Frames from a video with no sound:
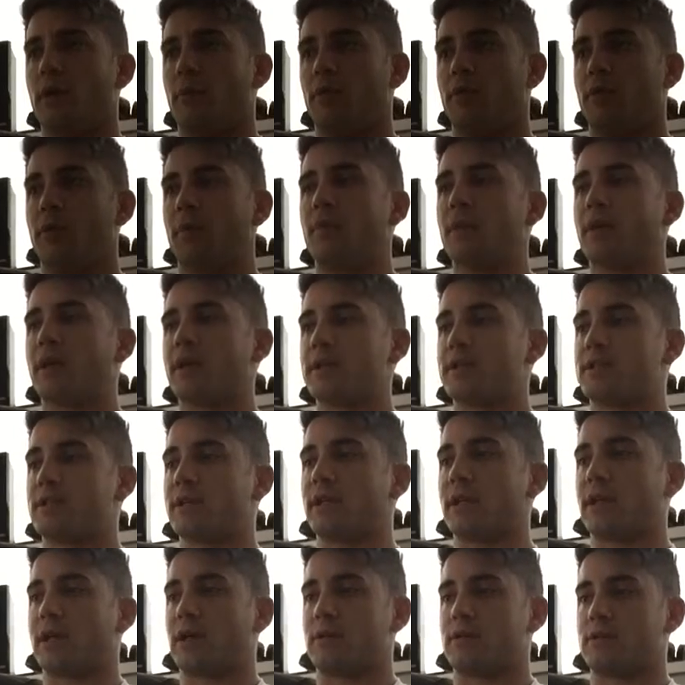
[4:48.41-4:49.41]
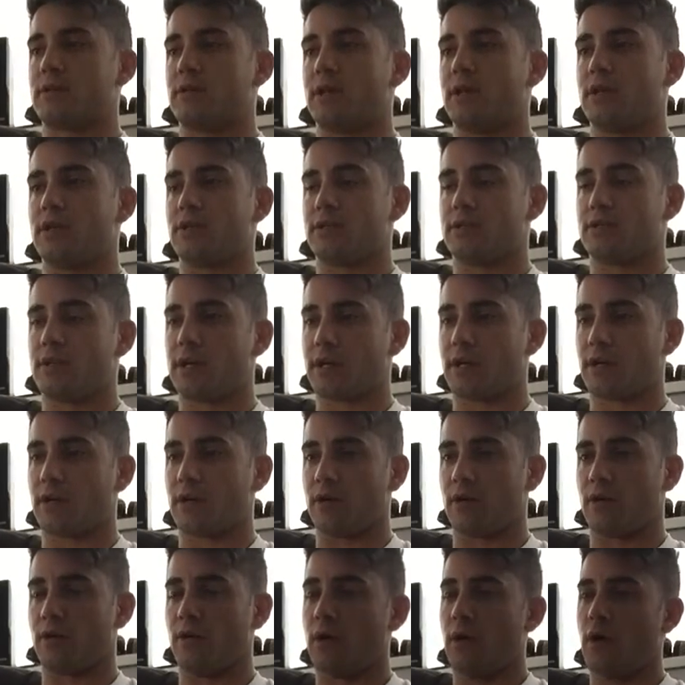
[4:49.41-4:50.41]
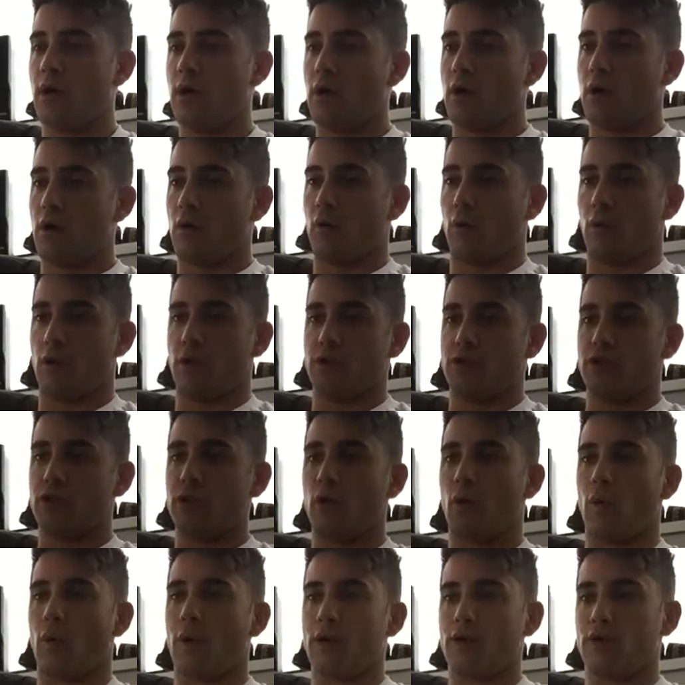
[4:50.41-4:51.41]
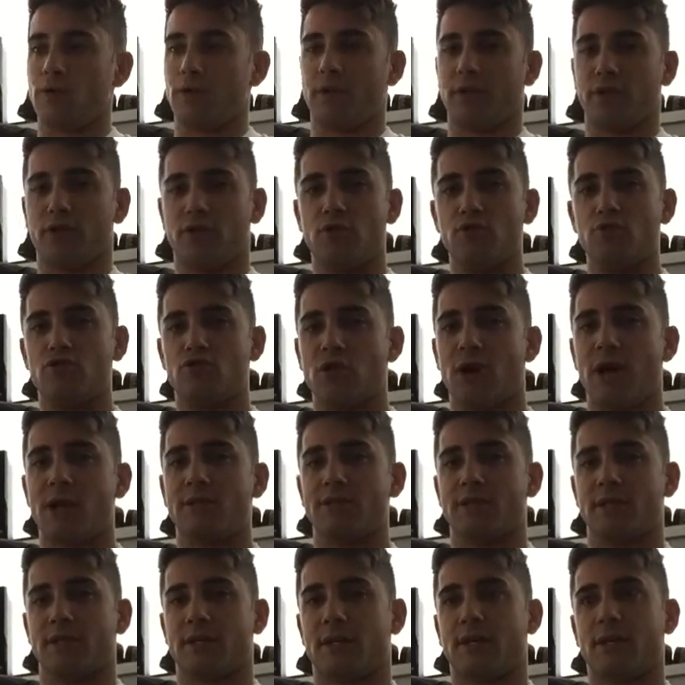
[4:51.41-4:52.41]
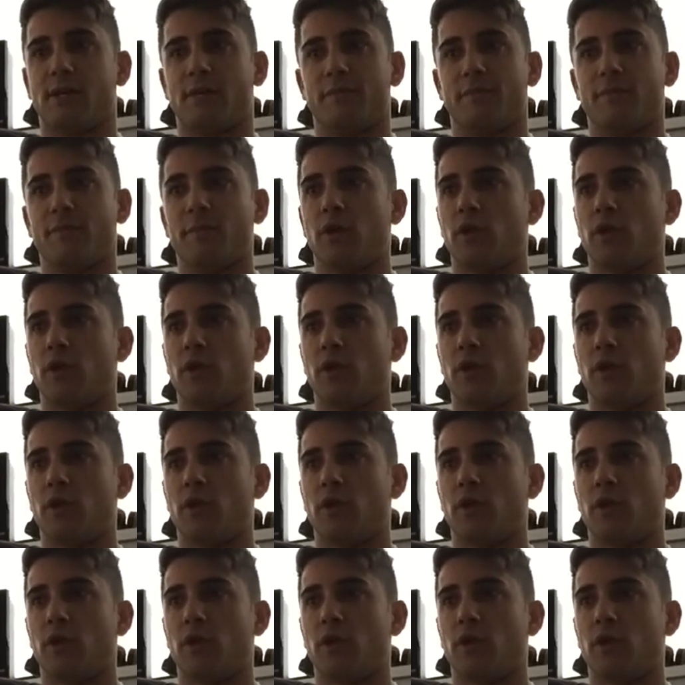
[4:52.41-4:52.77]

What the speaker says: But the biggest thing, like I was saying a second ago, was you don't want to do anything too drastic.